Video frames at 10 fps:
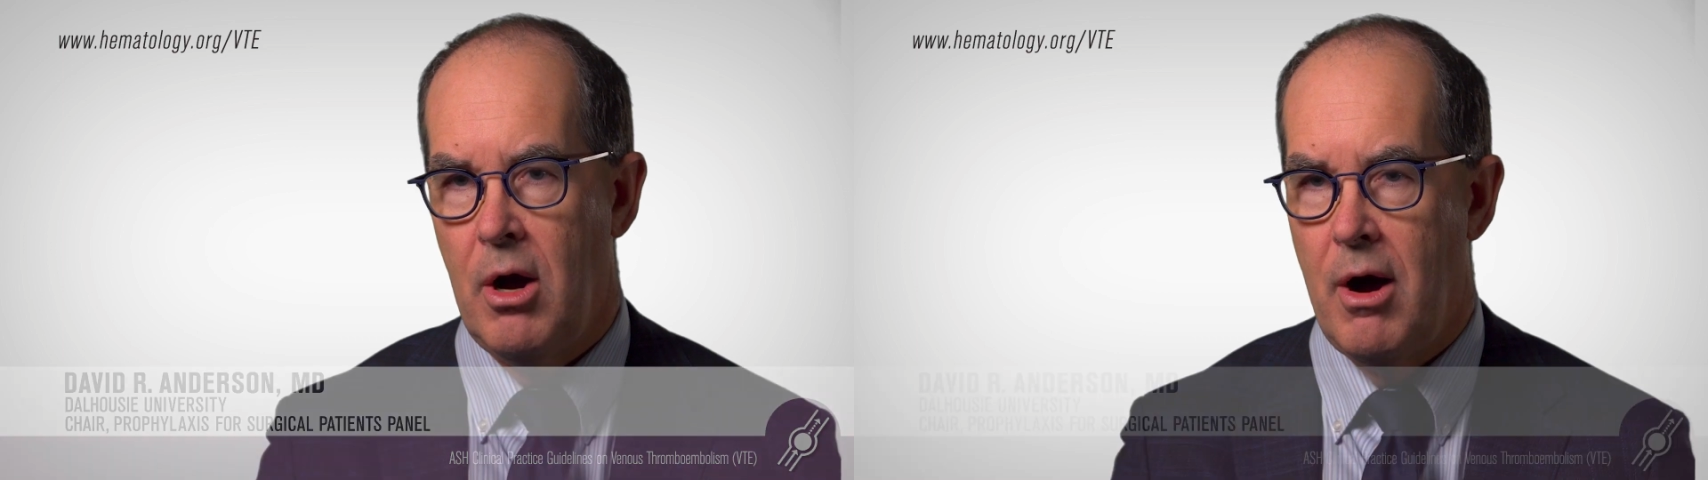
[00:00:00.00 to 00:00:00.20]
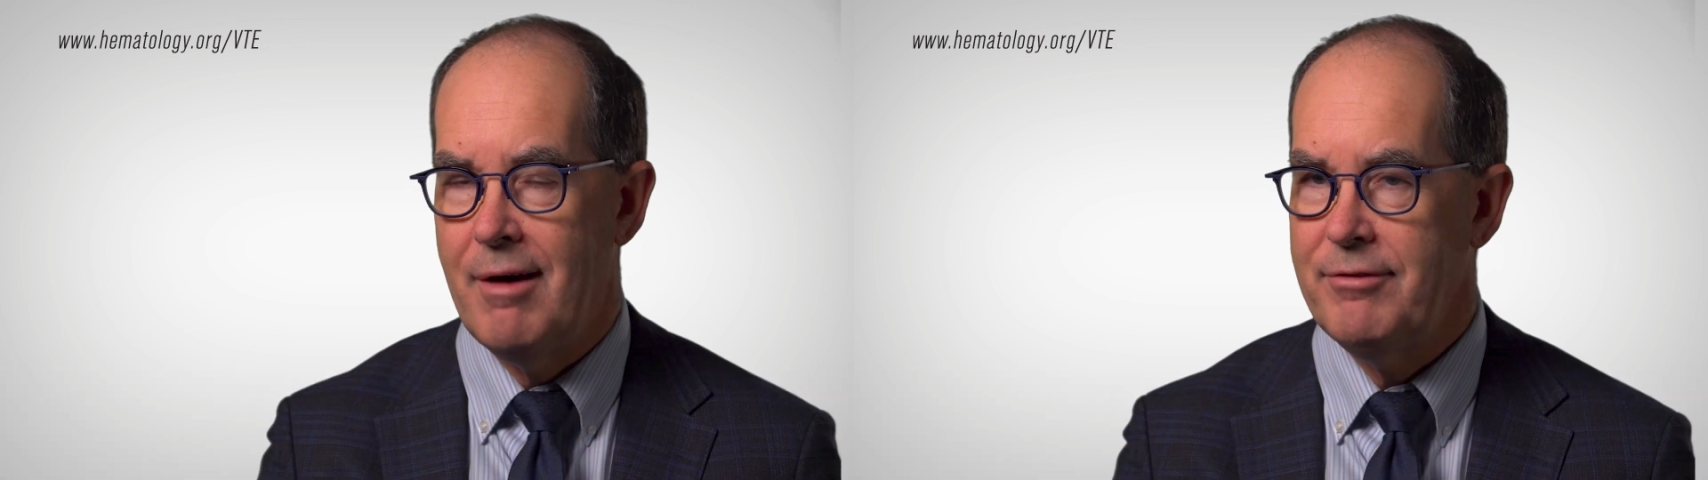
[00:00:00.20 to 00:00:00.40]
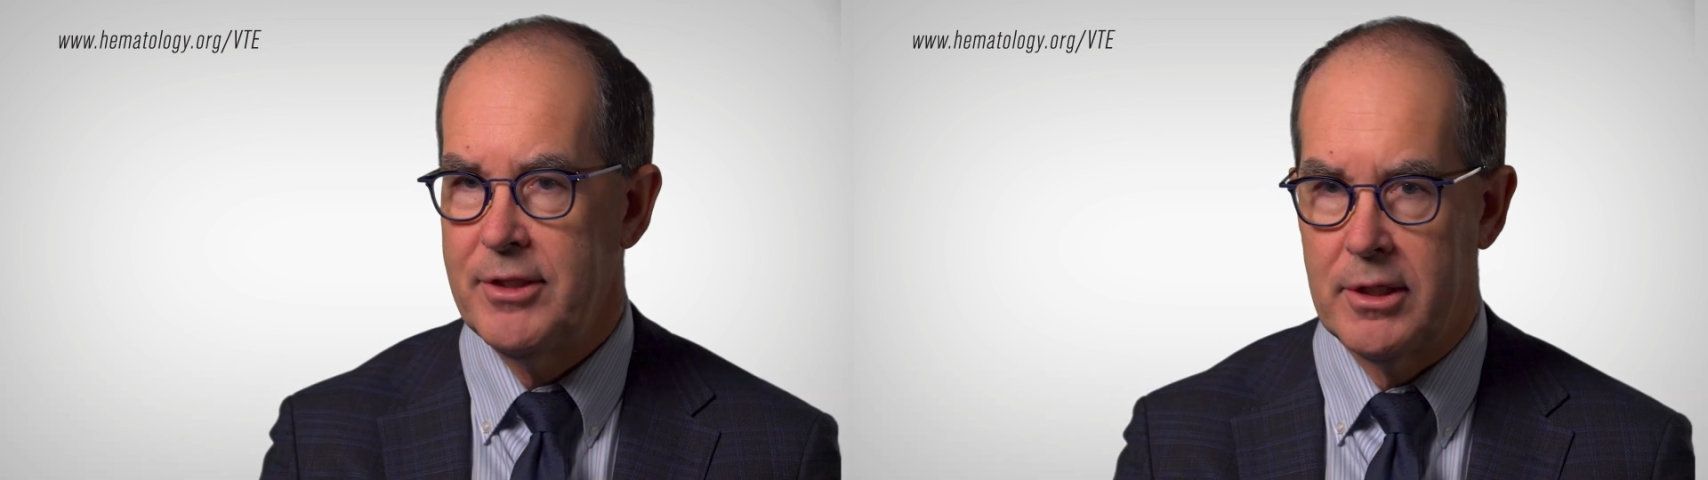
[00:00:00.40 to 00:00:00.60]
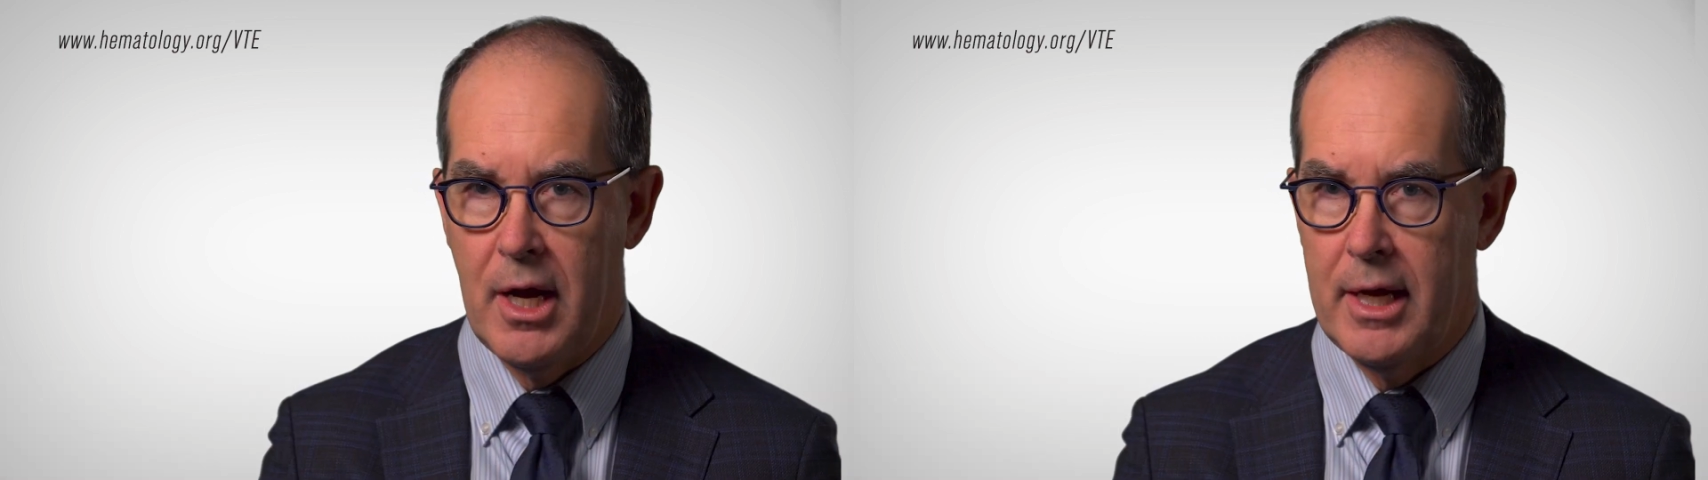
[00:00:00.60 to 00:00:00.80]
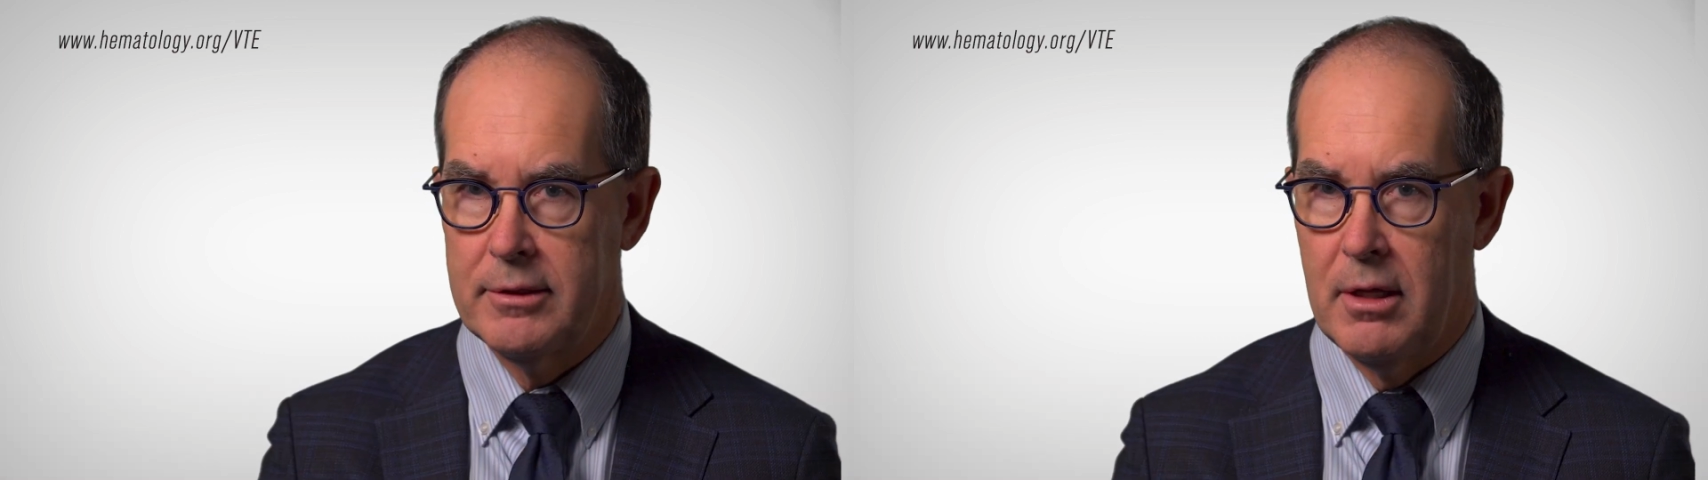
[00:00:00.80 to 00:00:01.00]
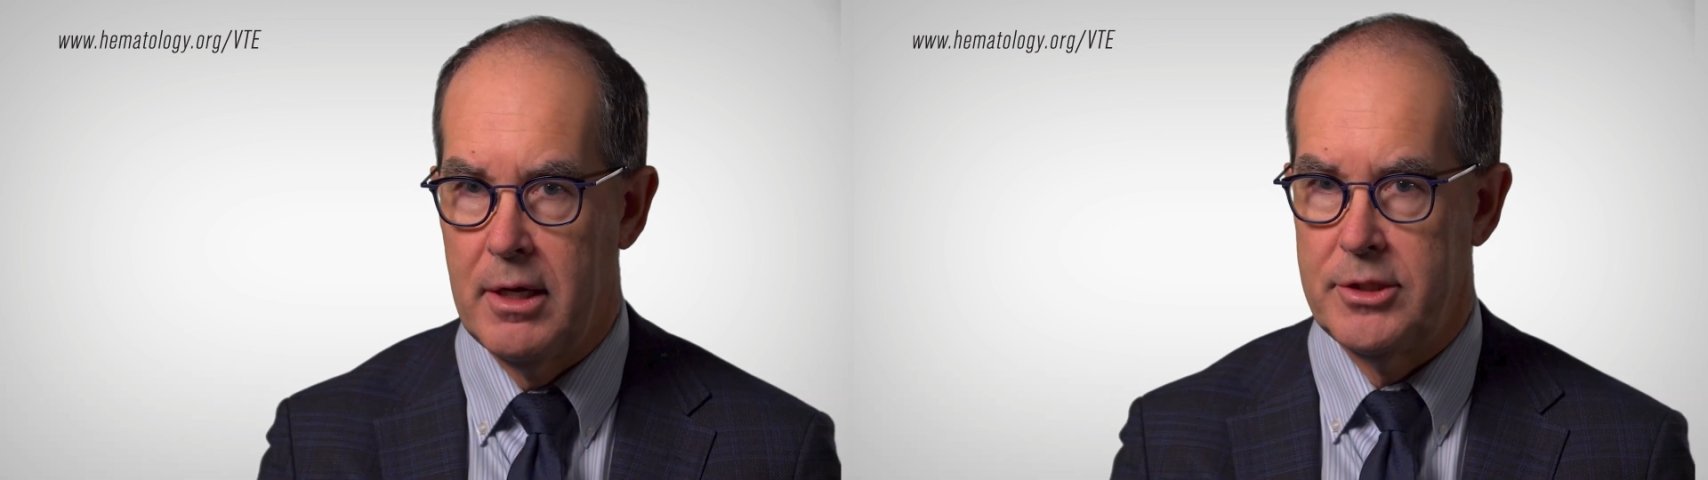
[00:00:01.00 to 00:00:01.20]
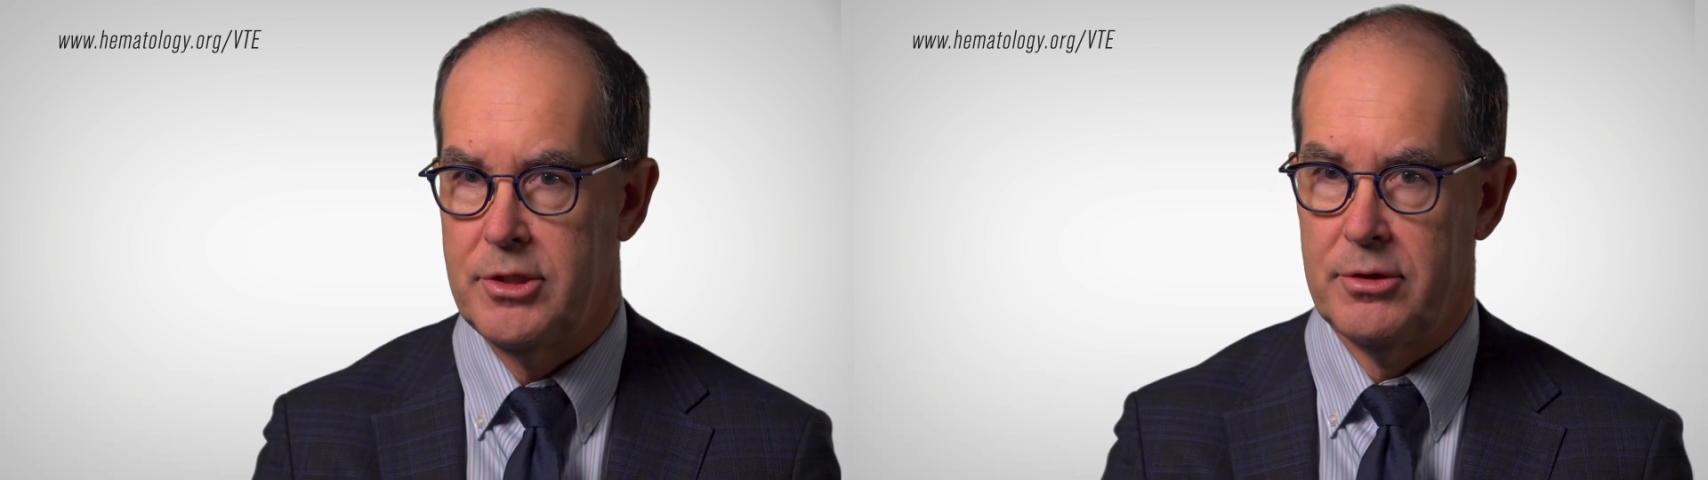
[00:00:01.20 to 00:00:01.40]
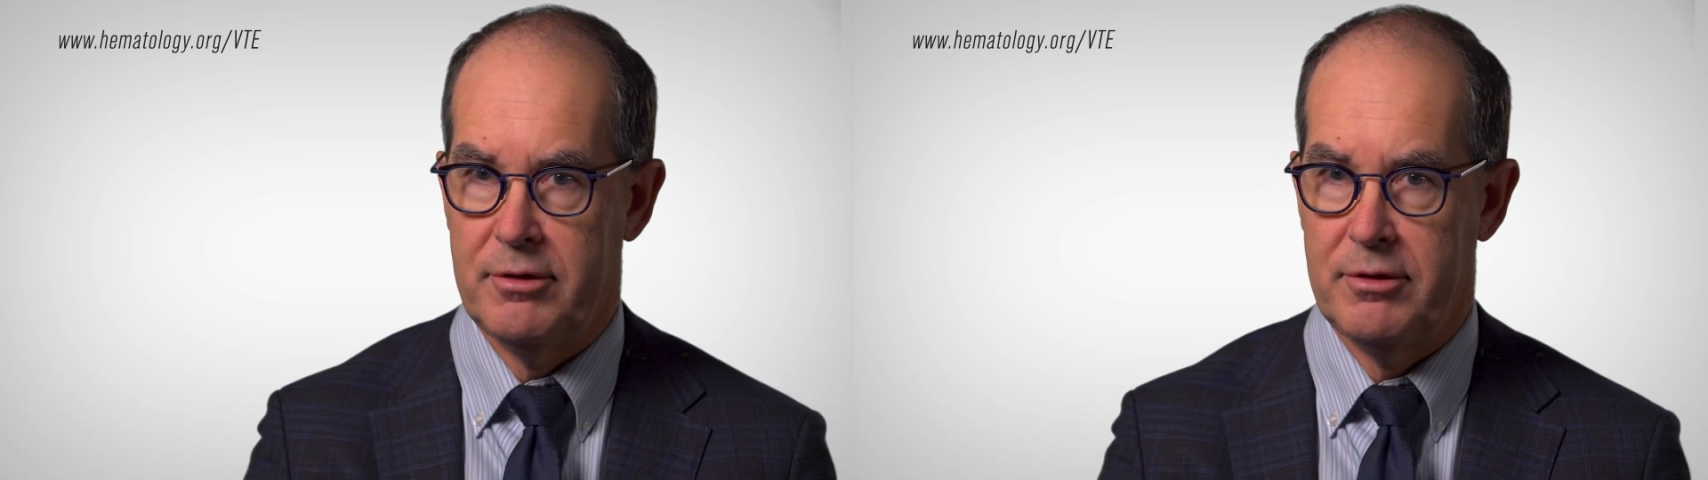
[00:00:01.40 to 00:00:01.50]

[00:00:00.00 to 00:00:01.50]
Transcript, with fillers: Often guidelines are